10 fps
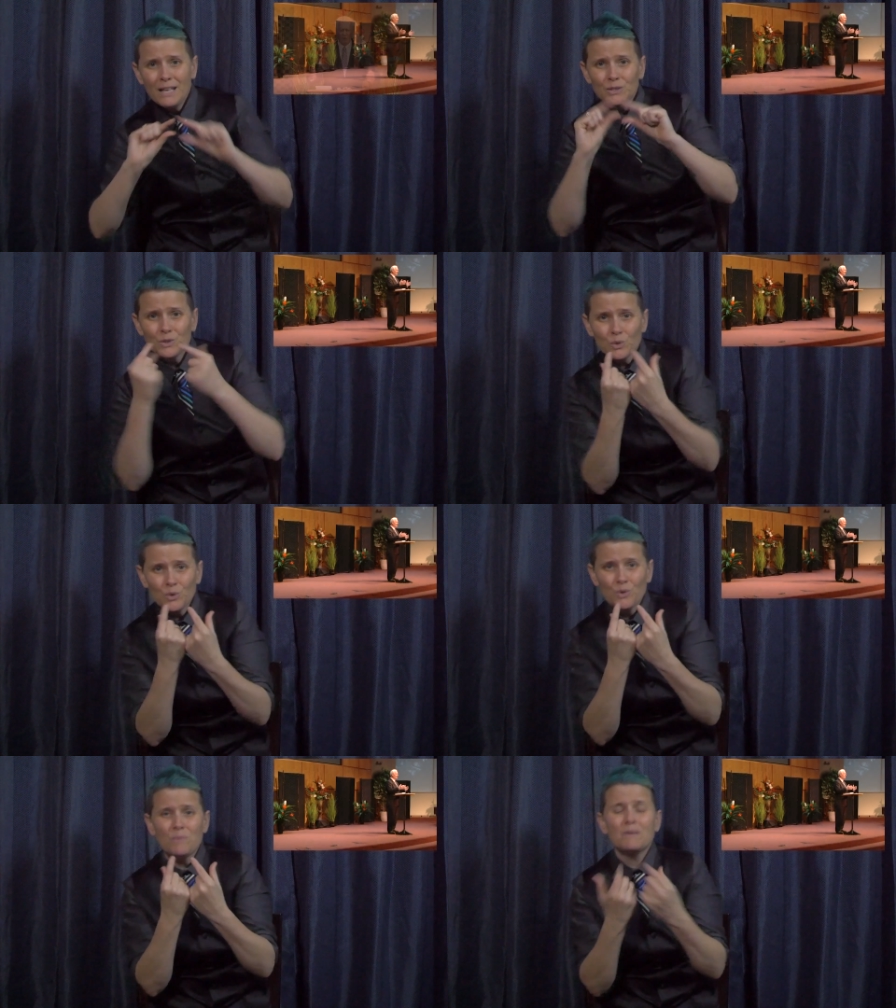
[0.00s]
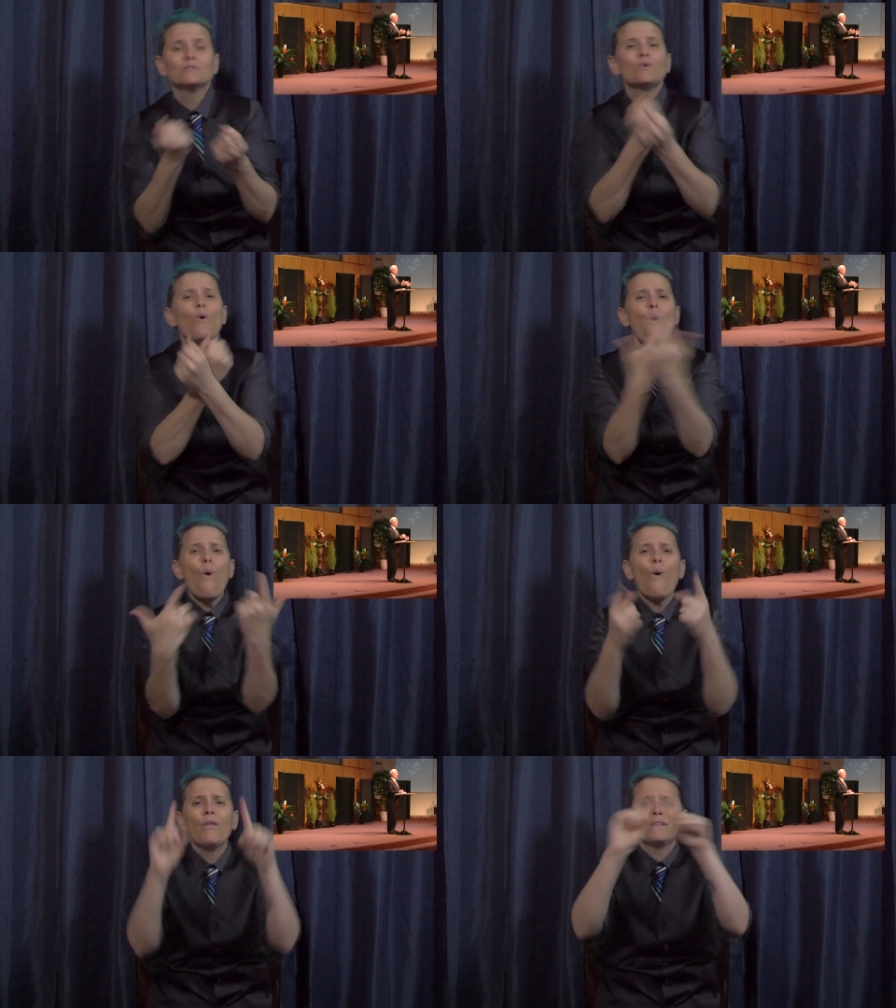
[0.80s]
the
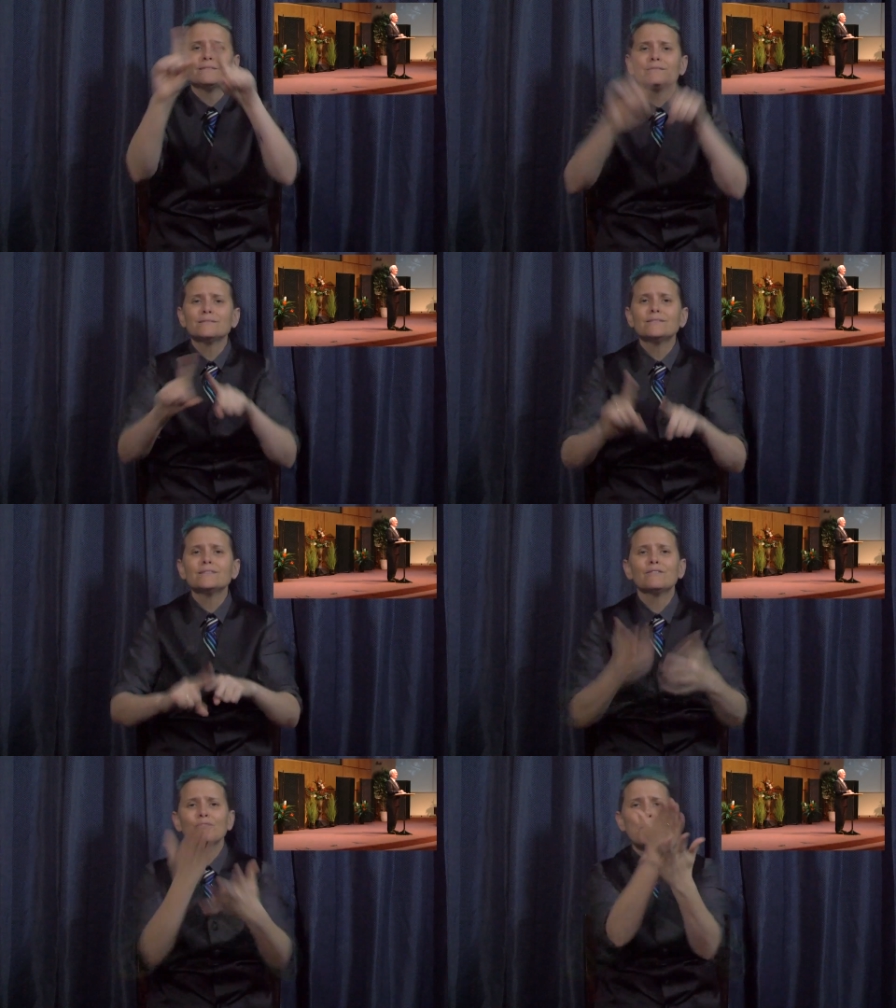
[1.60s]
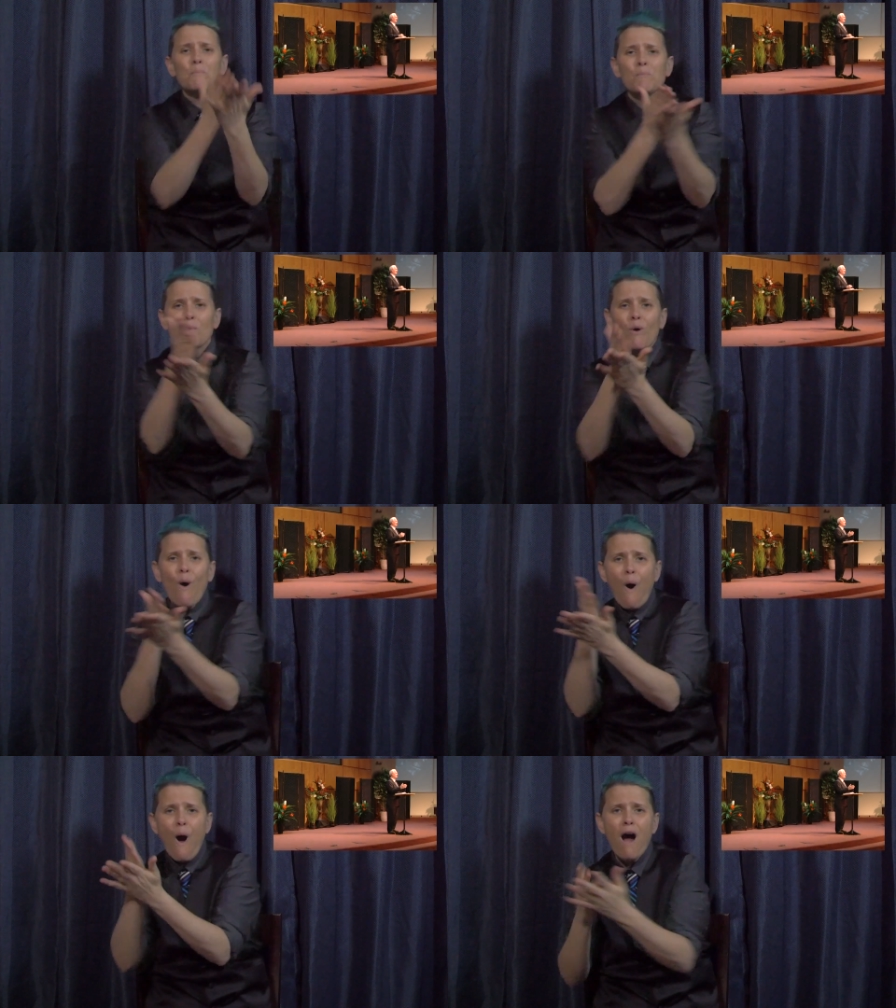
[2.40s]
components coming together to
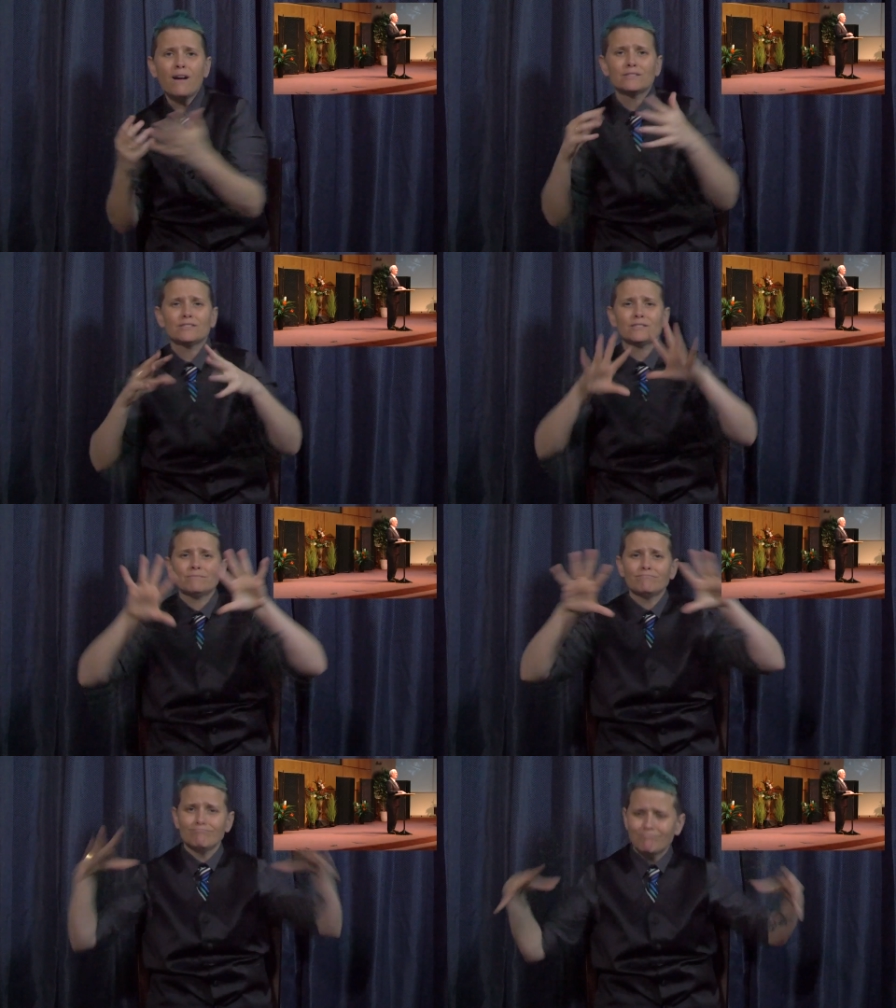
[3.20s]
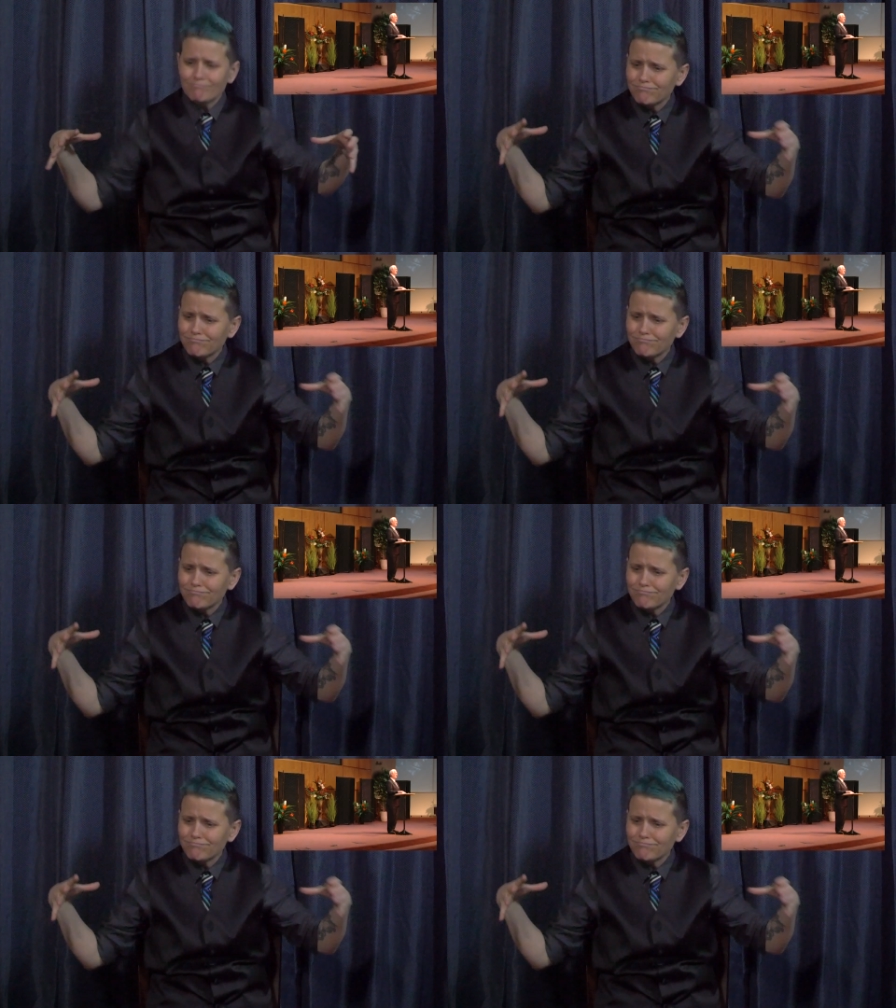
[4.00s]
make such a difference.